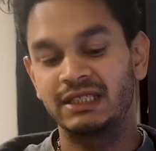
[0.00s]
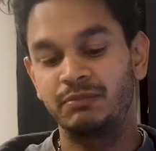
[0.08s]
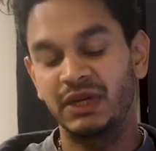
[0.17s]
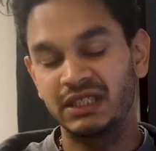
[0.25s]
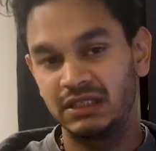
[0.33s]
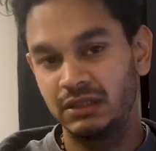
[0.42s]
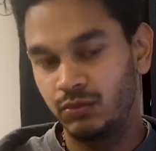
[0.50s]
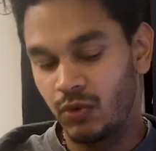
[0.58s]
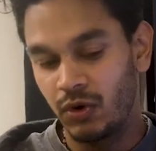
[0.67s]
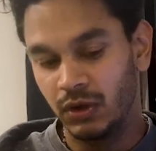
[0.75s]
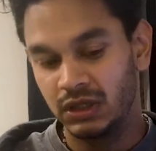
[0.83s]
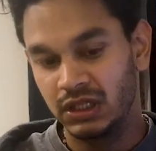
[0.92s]
expects the
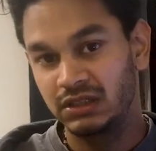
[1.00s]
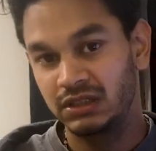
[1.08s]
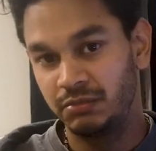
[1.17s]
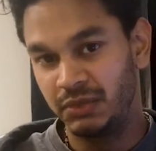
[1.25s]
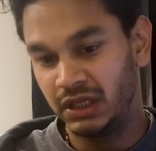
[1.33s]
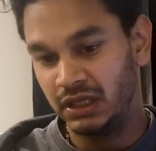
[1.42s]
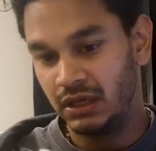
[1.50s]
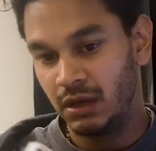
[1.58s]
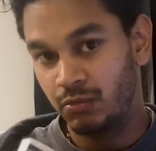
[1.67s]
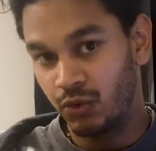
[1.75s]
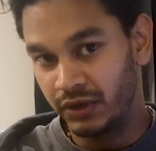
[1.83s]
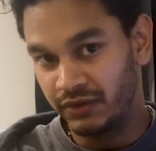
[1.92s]
wall to be
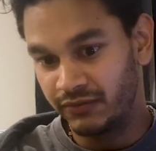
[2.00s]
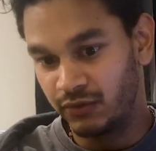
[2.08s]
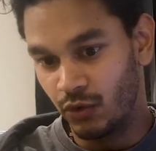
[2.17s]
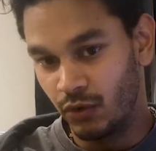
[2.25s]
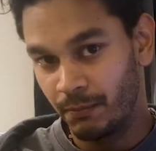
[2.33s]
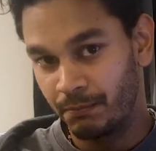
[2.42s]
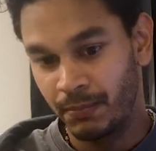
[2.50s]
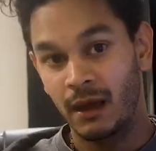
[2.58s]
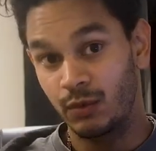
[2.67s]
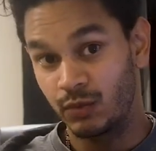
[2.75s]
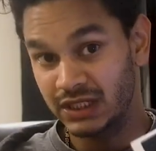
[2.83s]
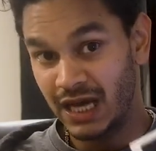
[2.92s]
0.4,
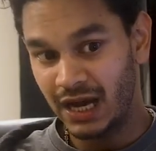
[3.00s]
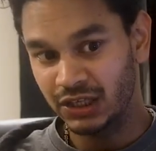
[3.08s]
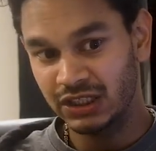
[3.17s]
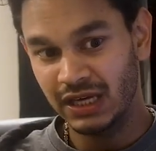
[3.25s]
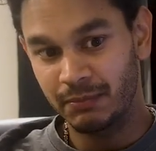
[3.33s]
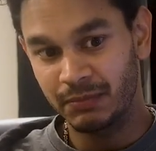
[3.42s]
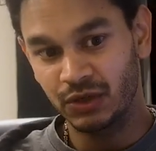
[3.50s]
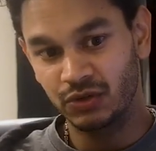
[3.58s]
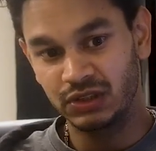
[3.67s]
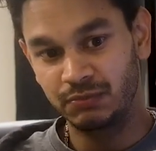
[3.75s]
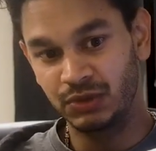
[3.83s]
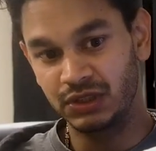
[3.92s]
and what's actually happening
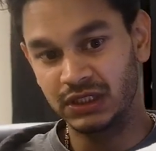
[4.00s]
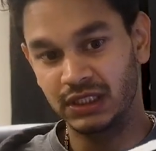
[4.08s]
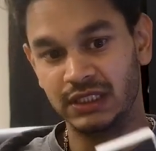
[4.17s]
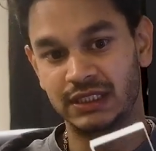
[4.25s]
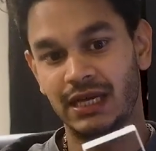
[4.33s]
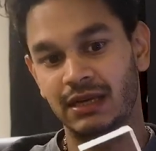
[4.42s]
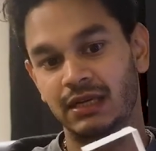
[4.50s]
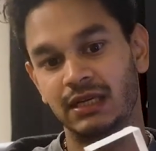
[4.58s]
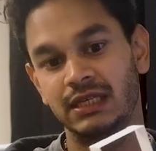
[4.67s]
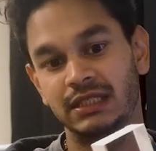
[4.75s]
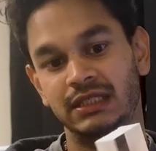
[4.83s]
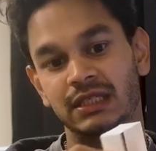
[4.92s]
on the printer is
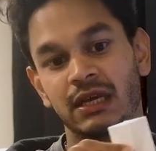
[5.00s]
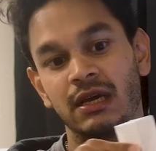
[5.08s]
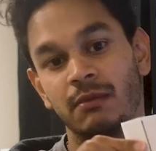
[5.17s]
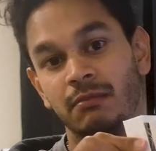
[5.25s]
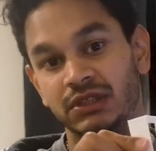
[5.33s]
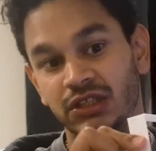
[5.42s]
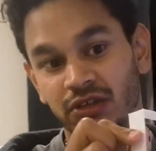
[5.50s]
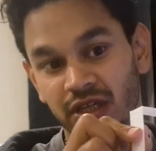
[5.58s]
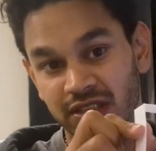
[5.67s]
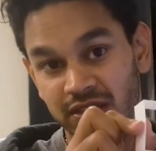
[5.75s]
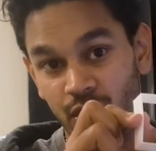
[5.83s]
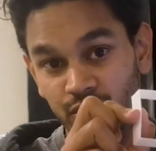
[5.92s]
that this
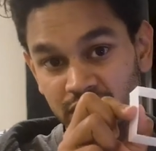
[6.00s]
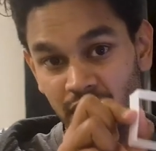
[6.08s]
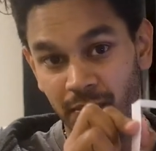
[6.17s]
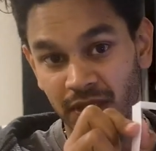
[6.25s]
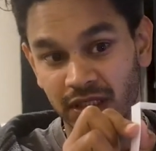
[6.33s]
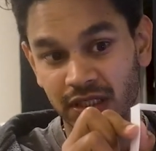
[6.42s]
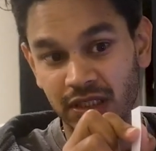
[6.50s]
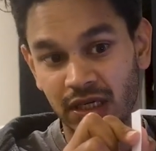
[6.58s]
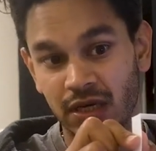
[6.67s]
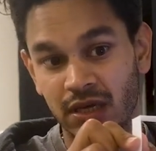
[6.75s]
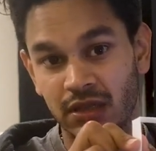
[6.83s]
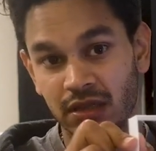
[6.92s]
material is now doubled
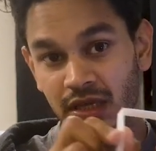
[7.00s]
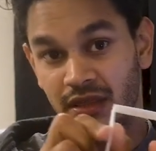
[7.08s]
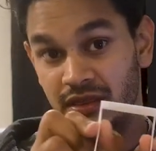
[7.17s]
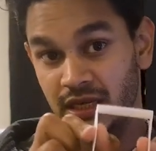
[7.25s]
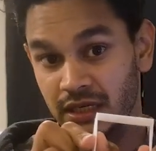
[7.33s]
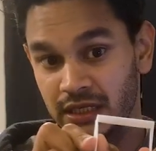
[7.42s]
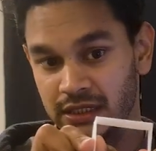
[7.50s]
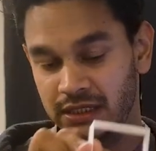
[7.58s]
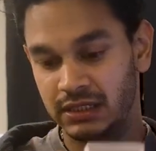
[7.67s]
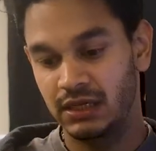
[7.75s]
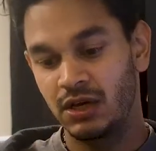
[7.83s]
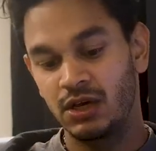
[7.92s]
the
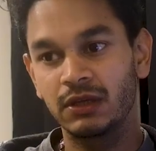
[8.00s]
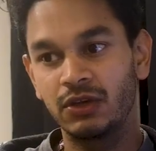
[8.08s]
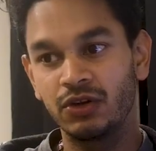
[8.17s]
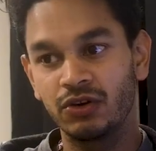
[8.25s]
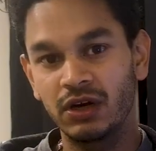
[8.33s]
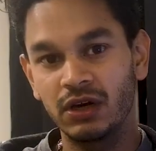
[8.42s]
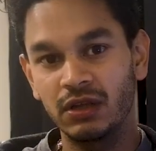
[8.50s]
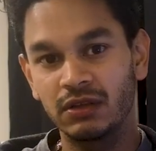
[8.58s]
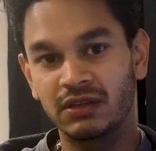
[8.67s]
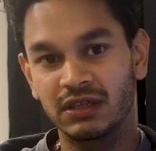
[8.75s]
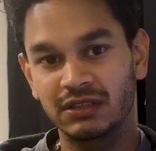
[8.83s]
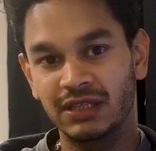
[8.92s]
thickness. The Cura
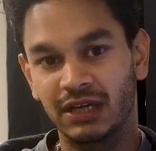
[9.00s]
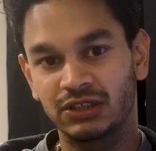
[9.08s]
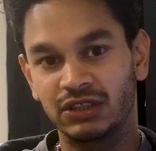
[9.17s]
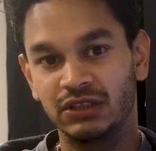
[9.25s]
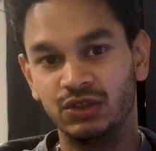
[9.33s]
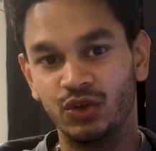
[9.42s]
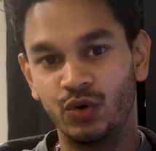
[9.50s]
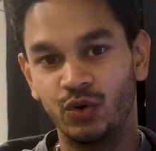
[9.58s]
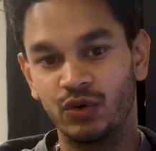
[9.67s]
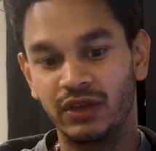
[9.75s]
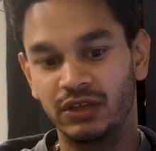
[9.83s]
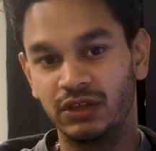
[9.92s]
doesn't actually
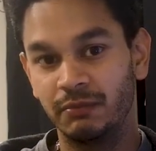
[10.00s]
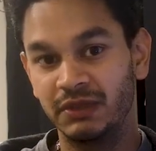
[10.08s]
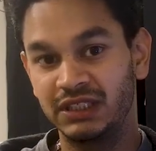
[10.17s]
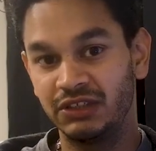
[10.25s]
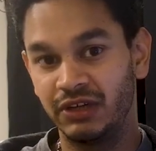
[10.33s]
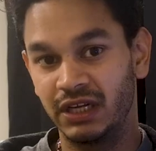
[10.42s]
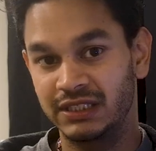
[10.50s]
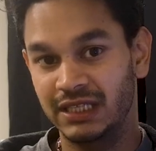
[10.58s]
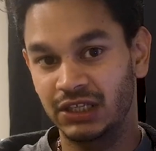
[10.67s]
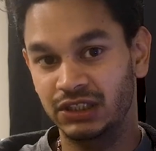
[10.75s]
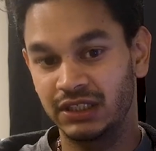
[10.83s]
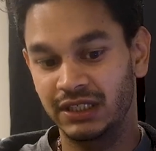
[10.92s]
know that your material is
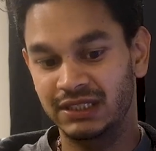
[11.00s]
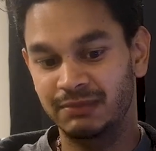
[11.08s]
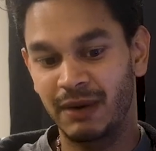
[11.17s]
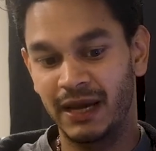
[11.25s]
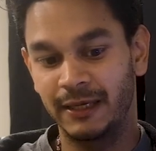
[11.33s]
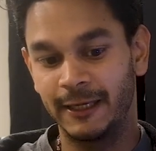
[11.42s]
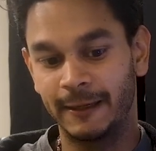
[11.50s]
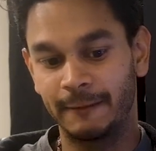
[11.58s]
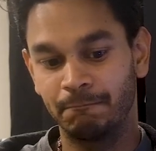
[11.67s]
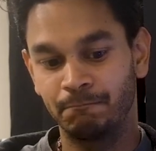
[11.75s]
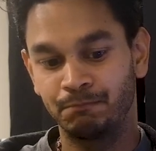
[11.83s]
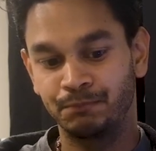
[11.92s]
actually expanding